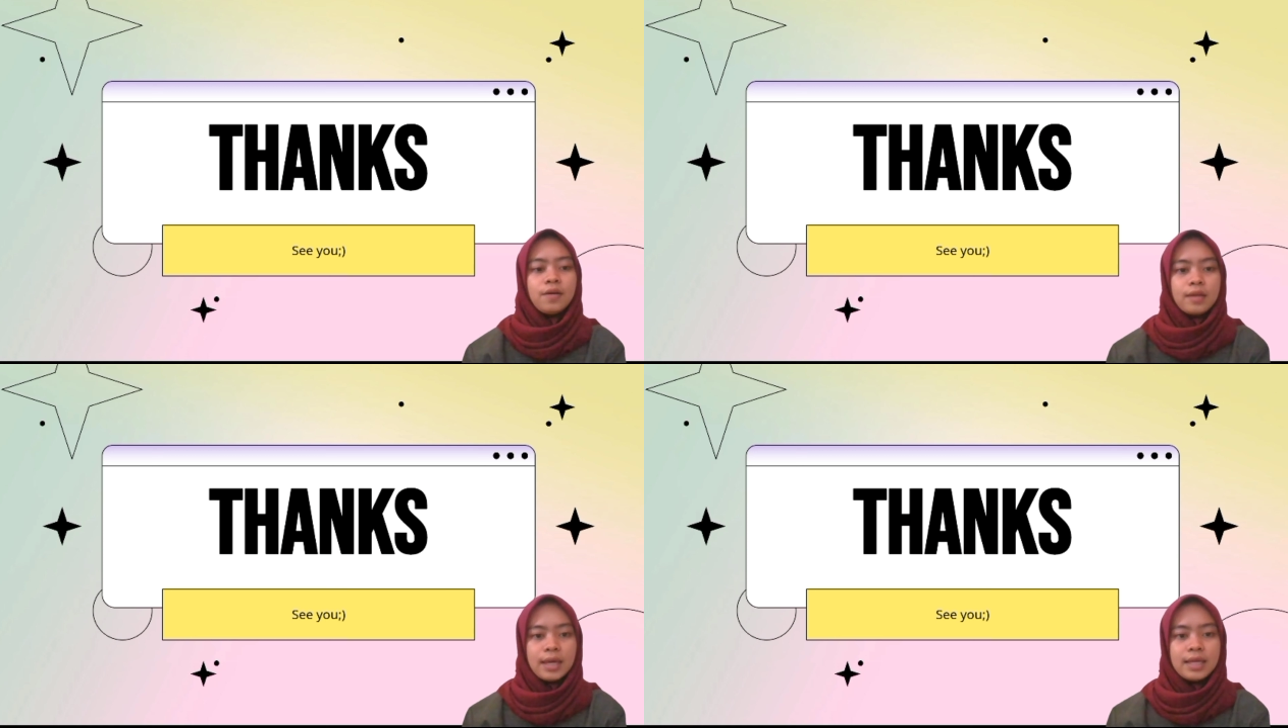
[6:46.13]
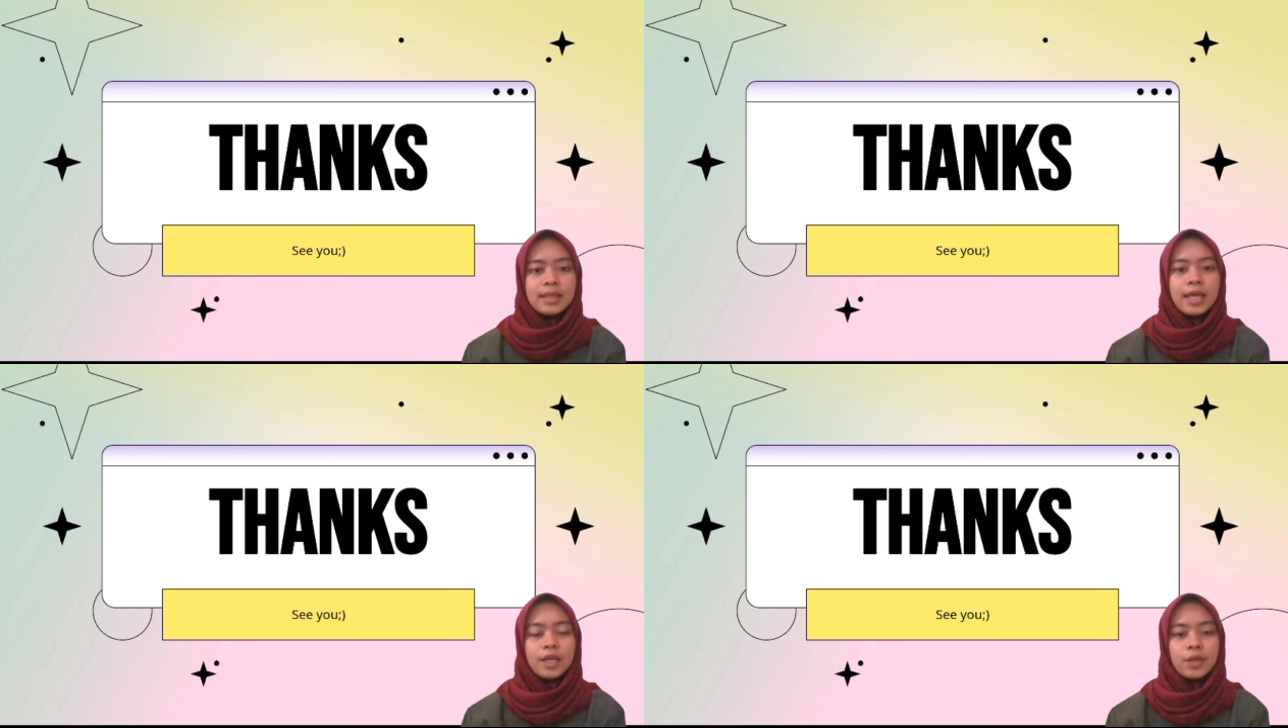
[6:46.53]
Okay,
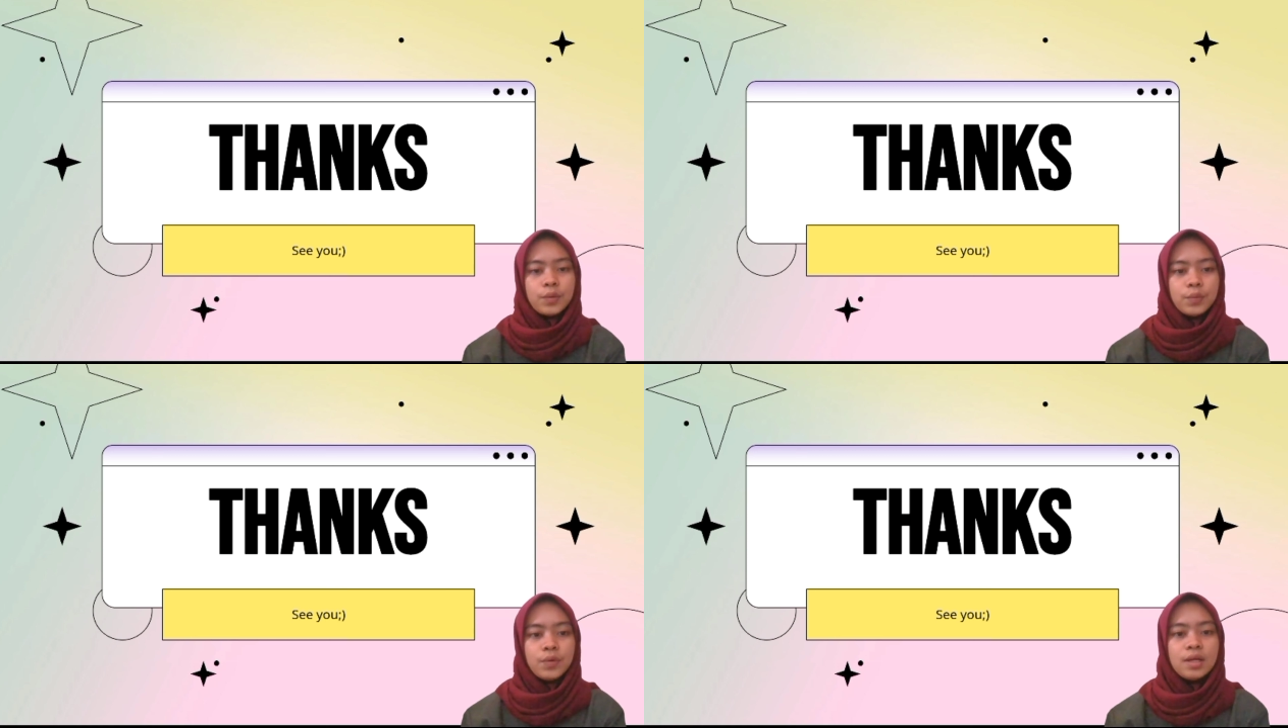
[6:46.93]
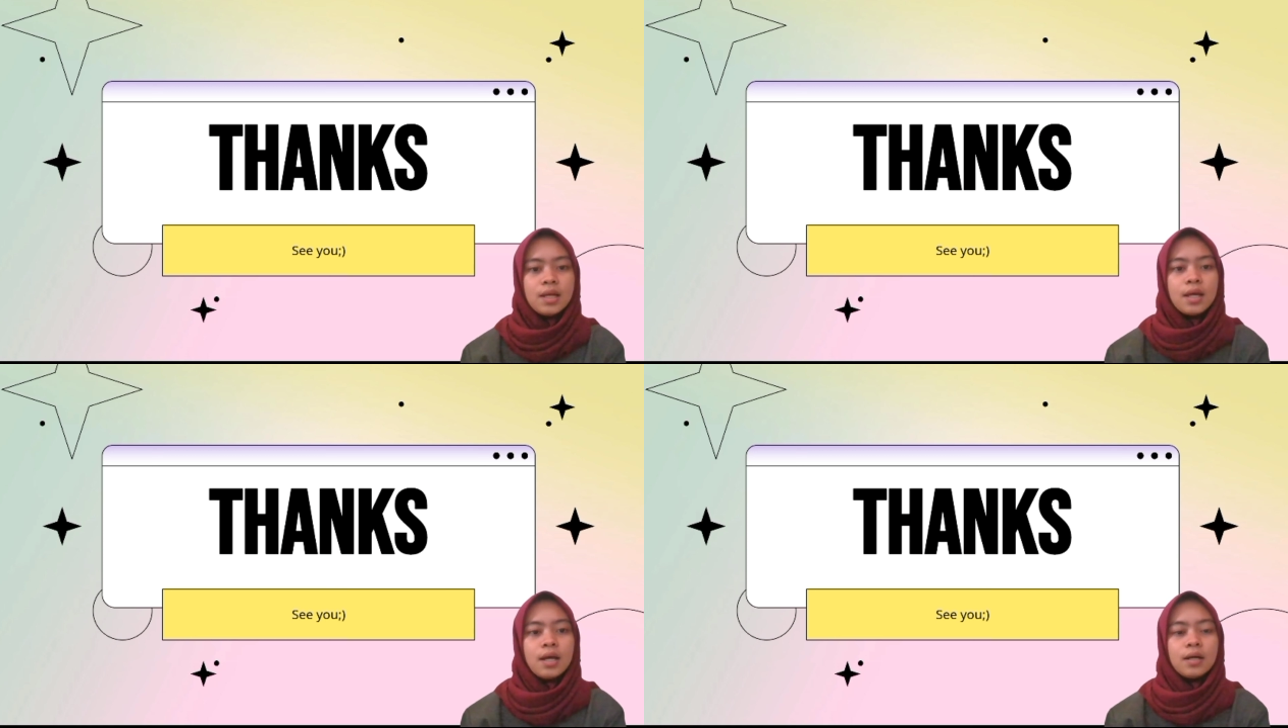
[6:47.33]
thank you.
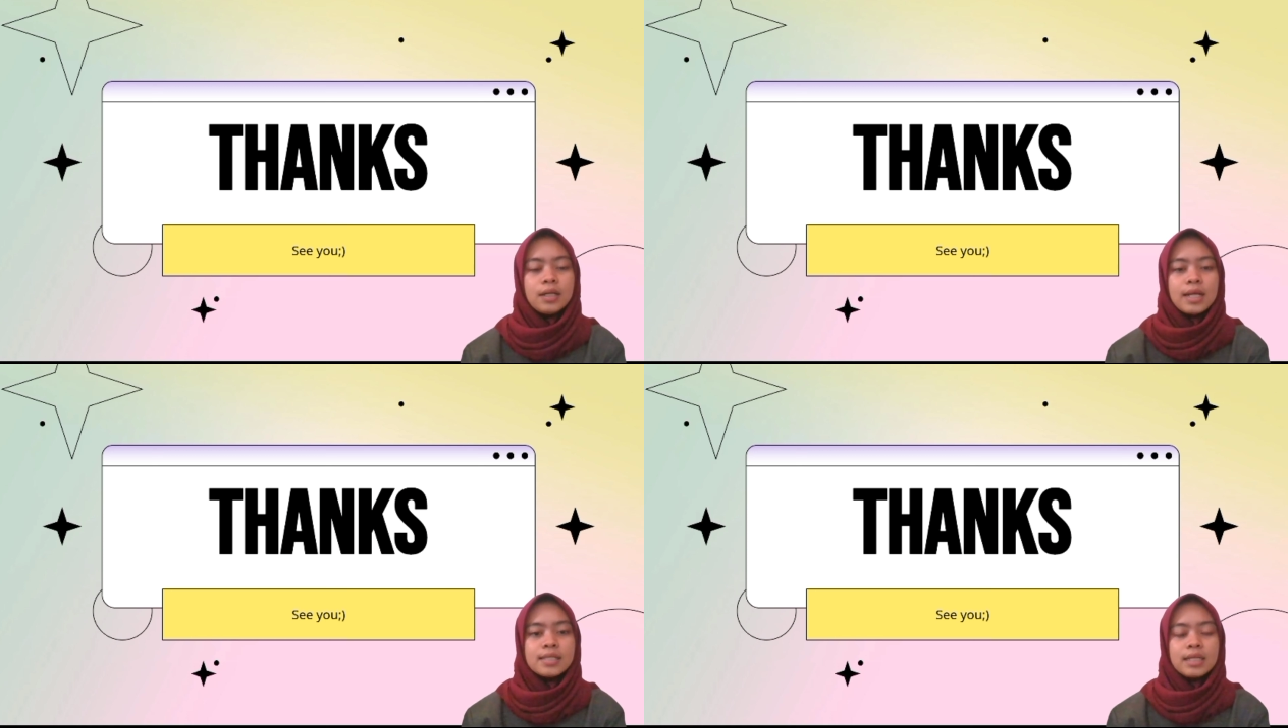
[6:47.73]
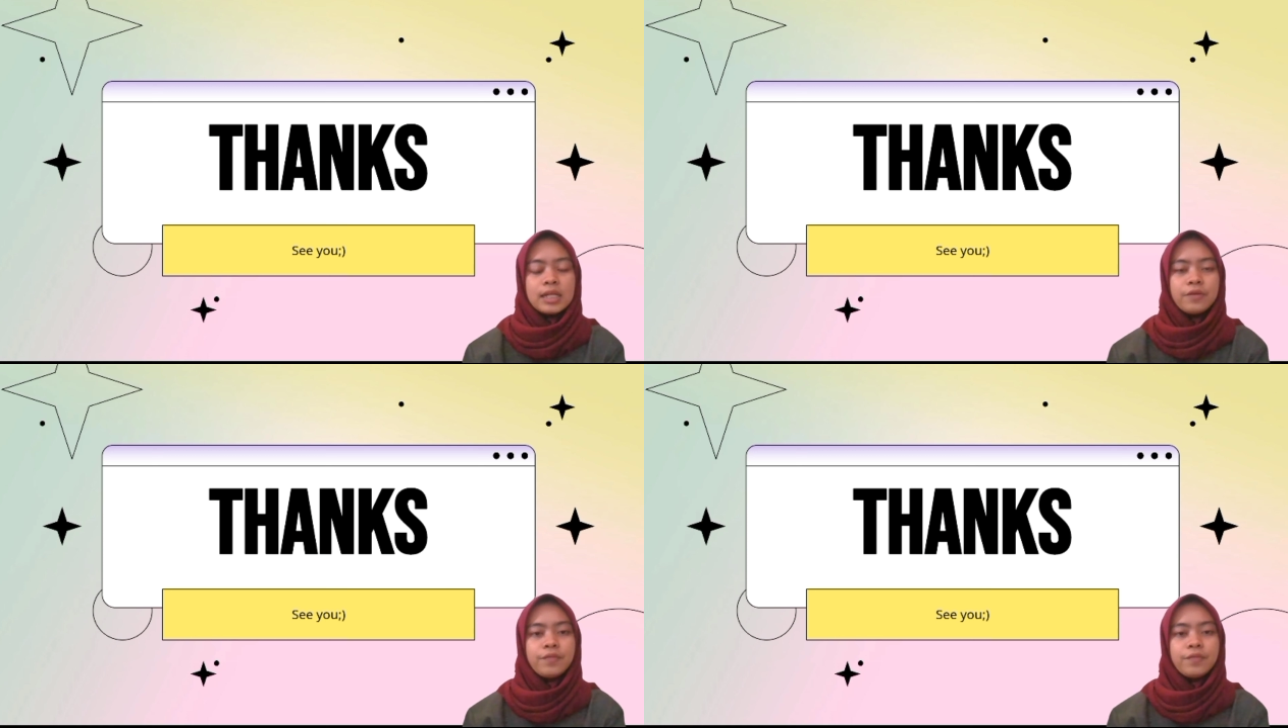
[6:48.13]
That's enough